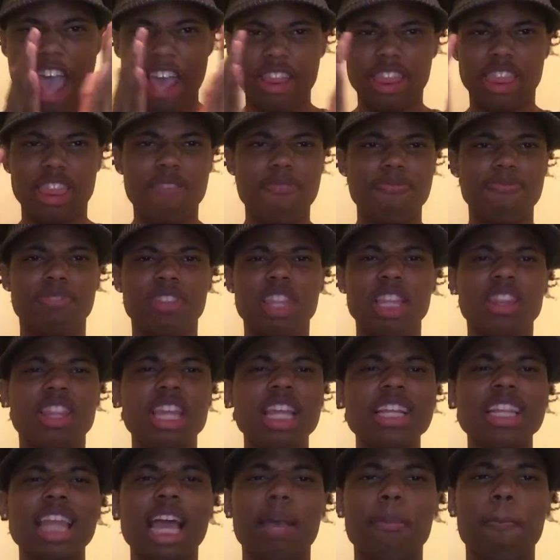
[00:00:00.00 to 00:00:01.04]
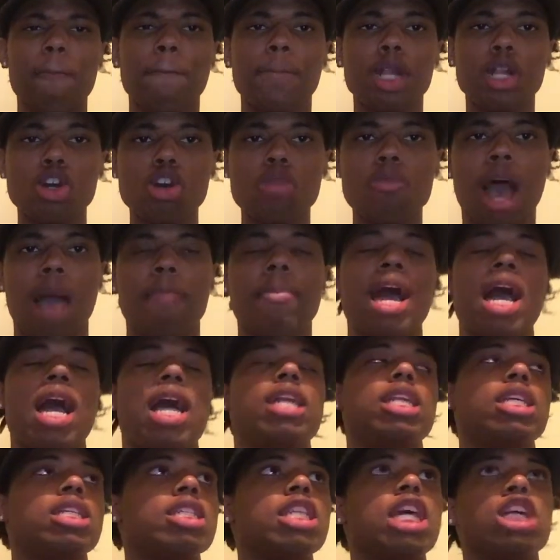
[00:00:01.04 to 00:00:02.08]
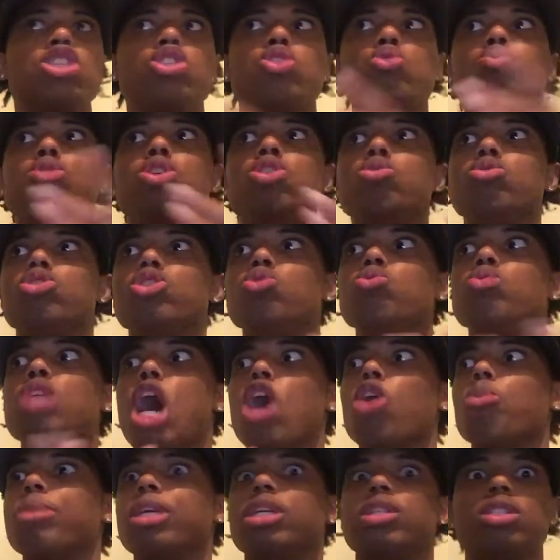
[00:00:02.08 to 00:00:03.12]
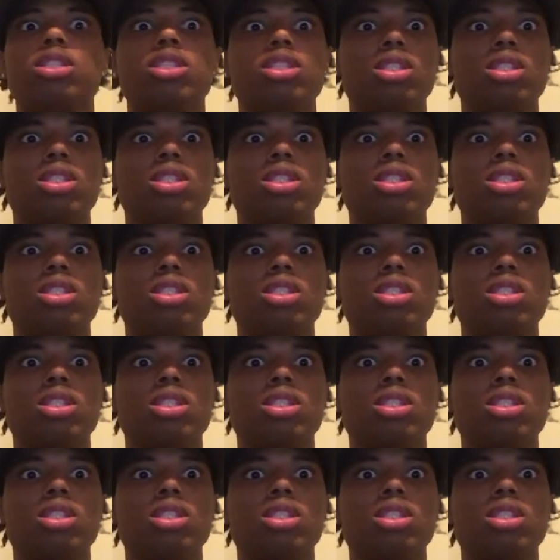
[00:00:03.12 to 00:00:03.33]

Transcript: The thing that blew my mind is that you know me.